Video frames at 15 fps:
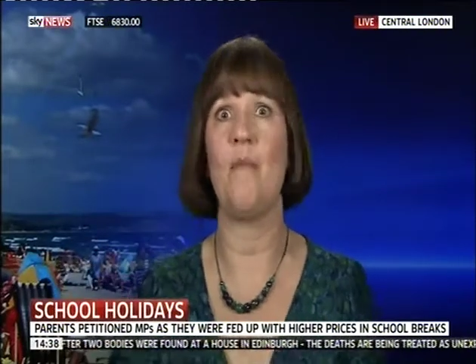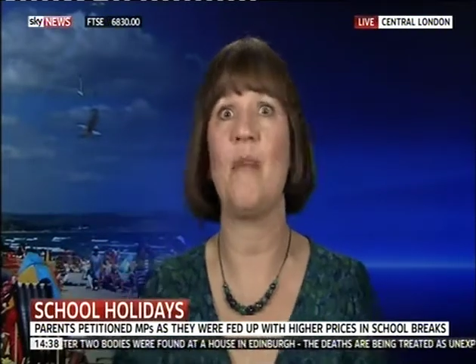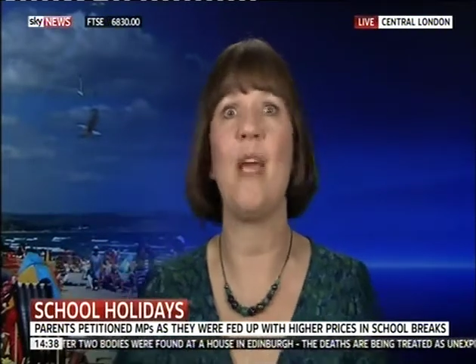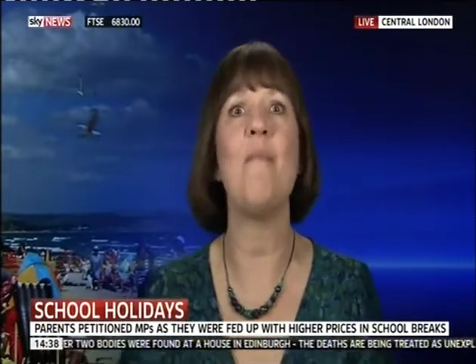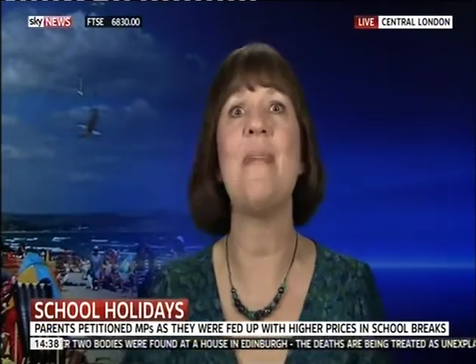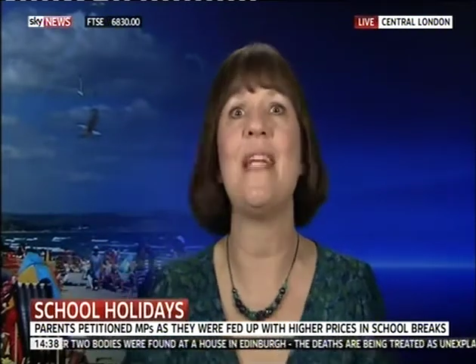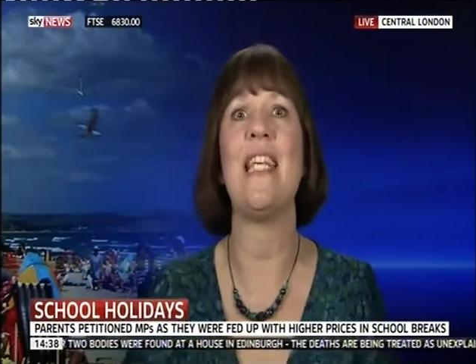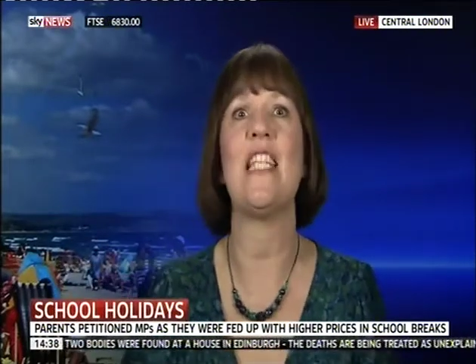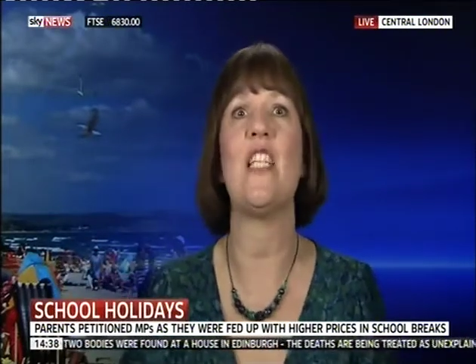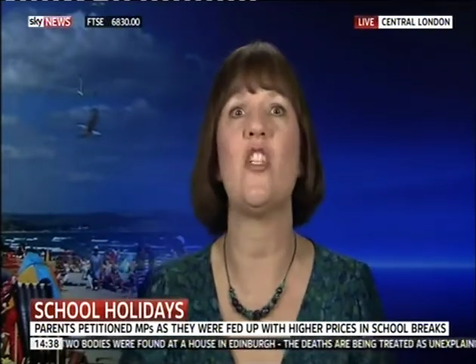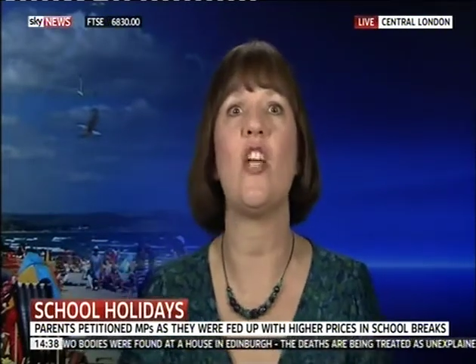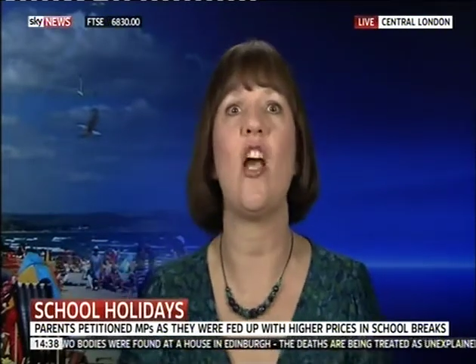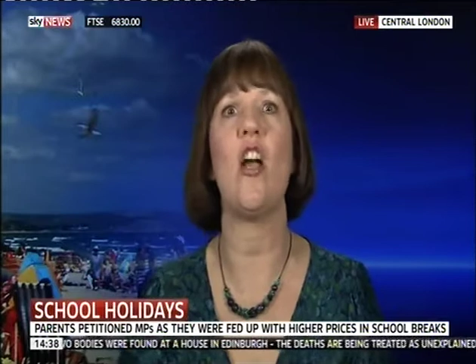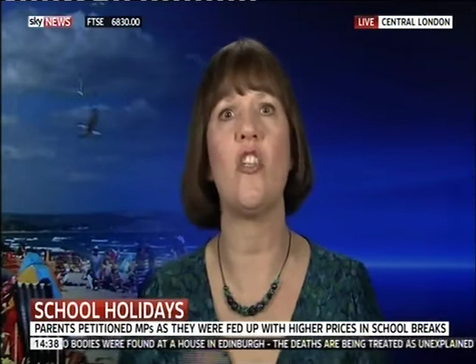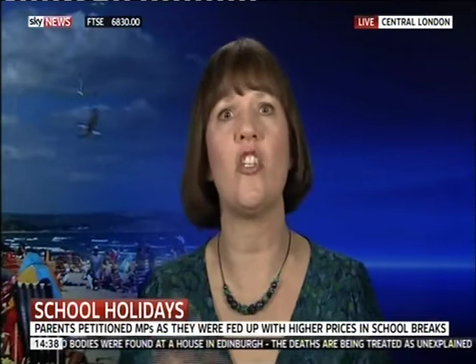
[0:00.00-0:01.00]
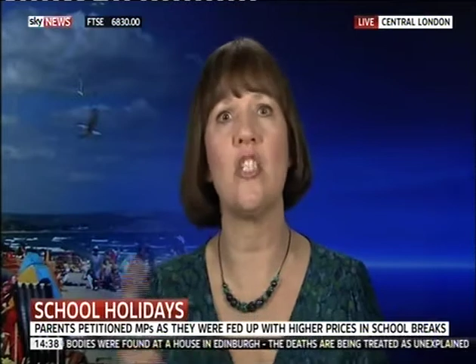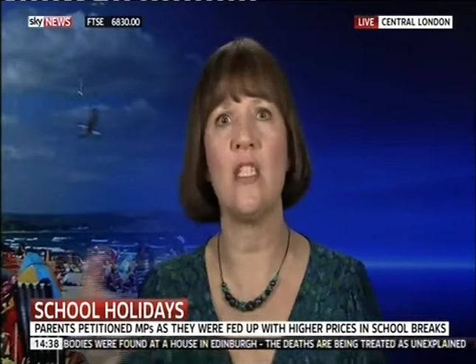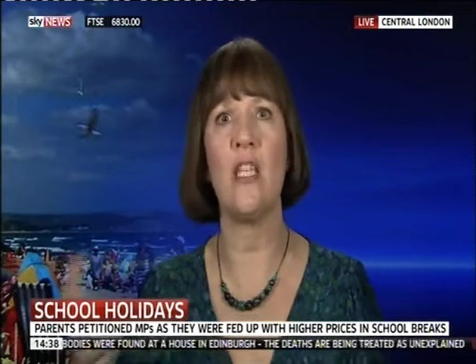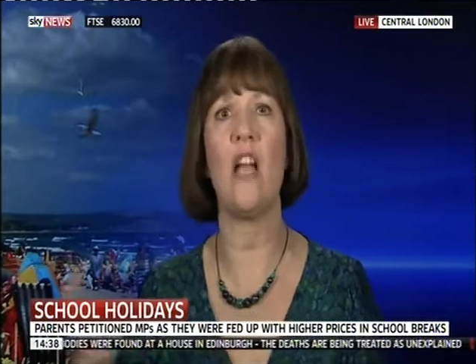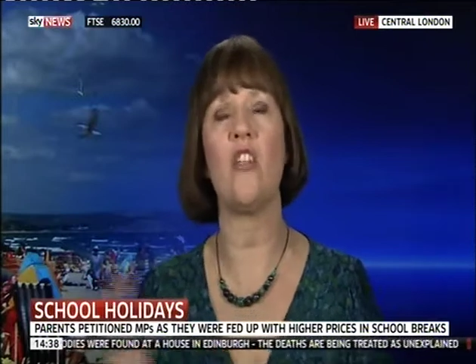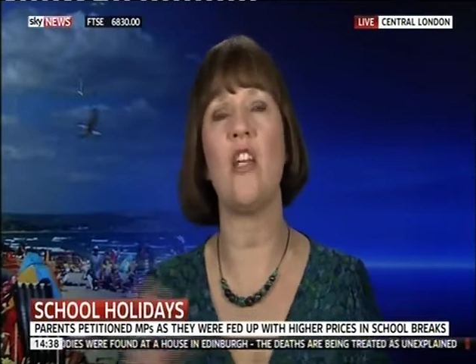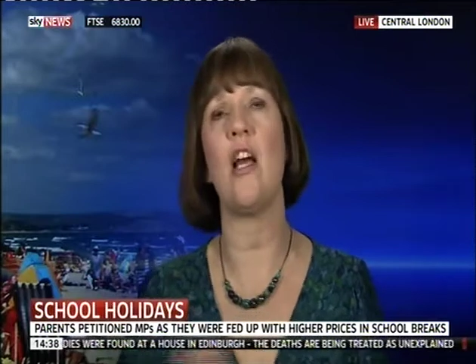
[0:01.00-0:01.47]
companies to charge
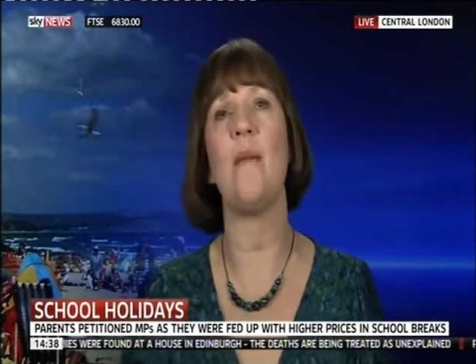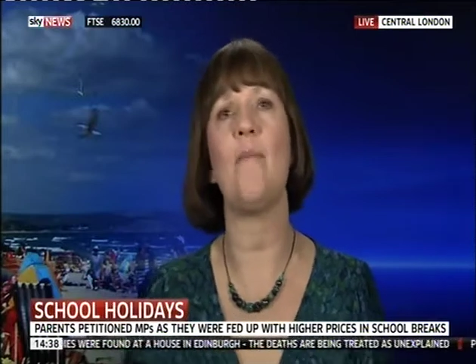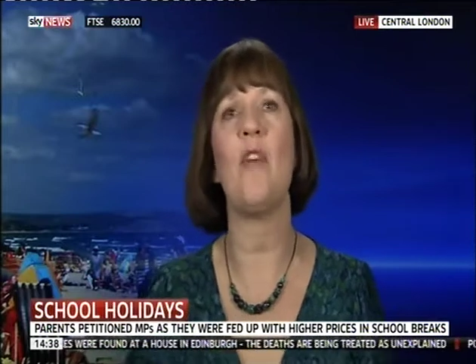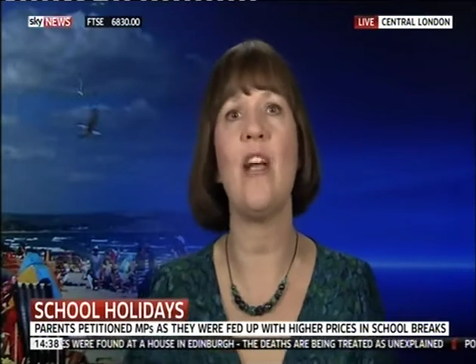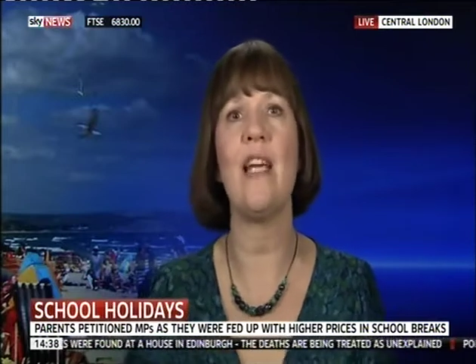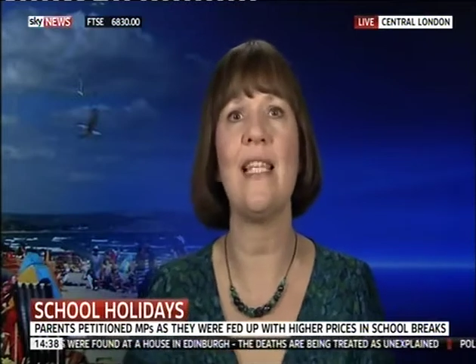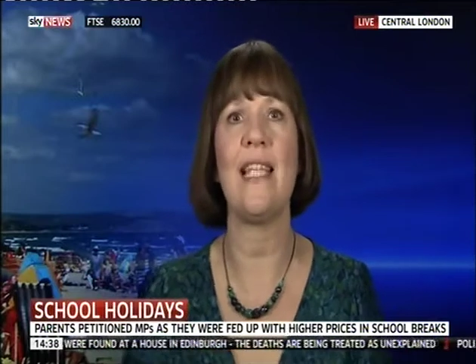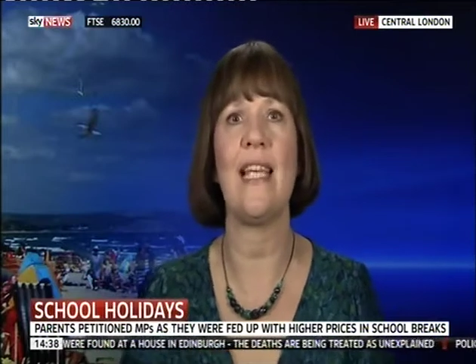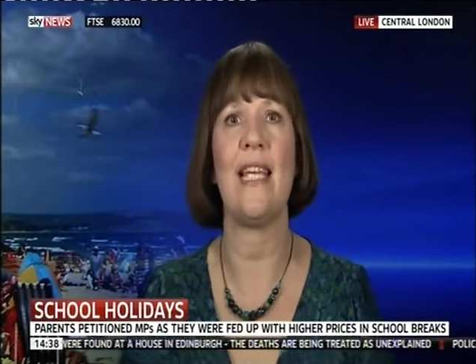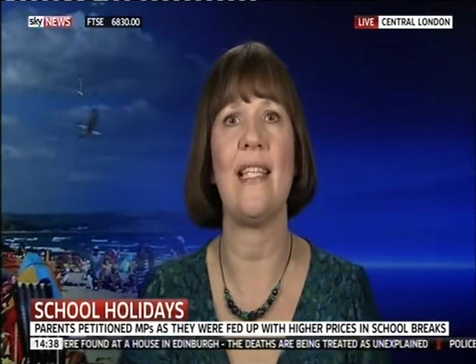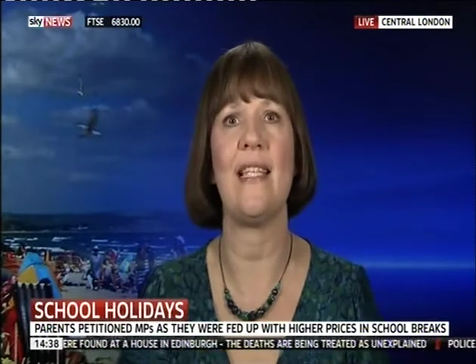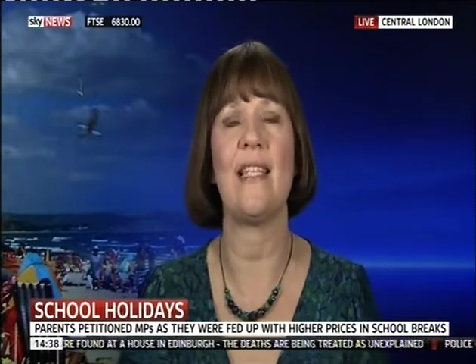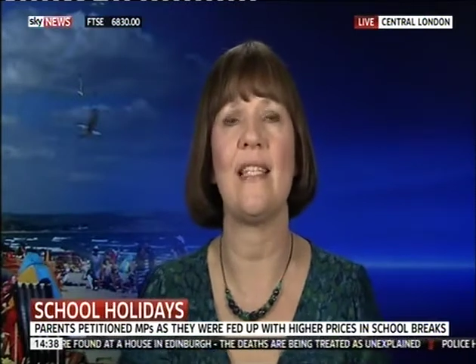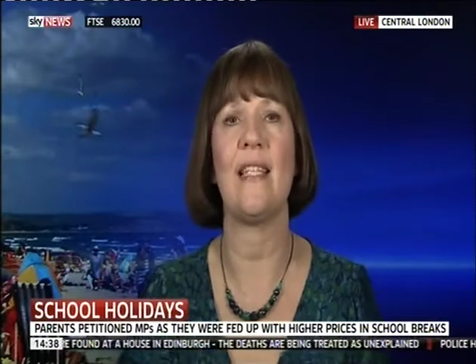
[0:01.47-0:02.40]
such high prices.